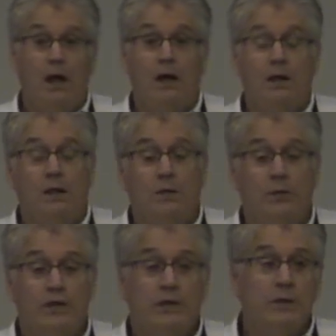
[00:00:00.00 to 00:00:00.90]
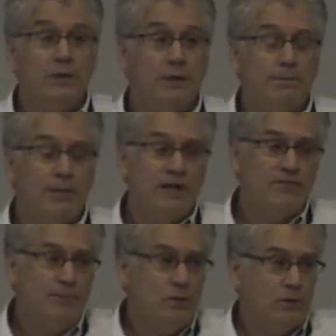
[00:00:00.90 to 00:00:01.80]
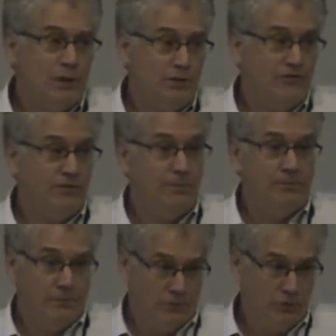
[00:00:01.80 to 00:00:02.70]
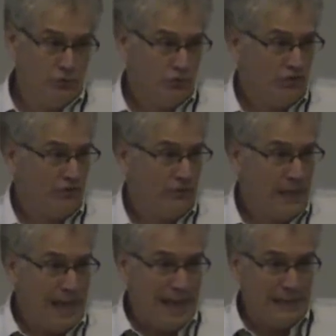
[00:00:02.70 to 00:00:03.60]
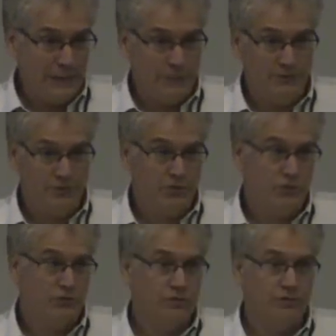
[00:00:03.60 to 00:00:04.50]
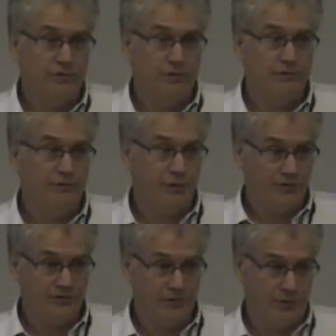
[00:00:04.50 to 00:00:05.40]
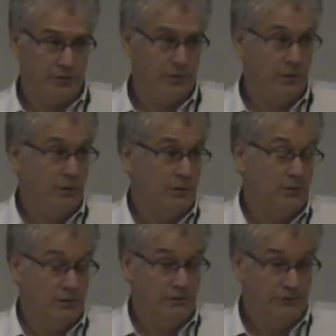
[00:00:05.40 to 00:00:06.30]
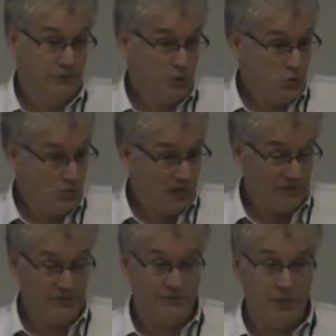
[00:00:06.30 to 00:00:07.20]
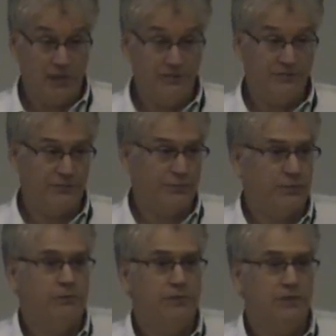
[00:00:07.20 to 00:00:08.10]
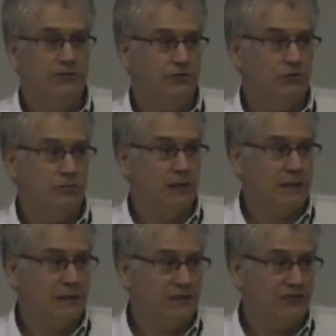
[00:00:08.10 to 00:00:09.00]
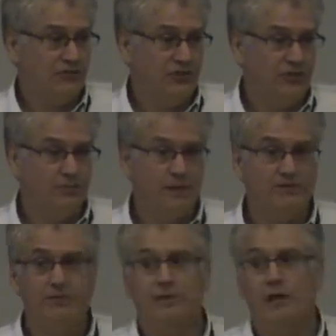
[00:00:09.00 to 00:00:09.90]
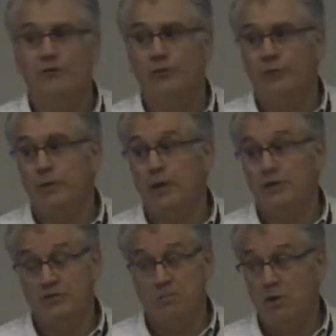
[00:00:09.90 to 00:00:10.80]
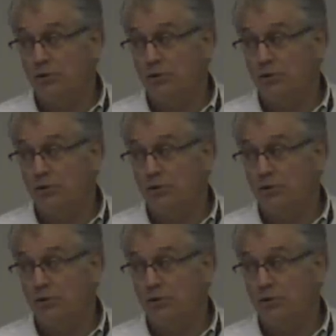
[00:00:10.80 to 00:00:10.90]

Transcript: Uh, we know that breast milk is nutritionally adequate for children for the first few months of life, we assume at least six months of life with regard to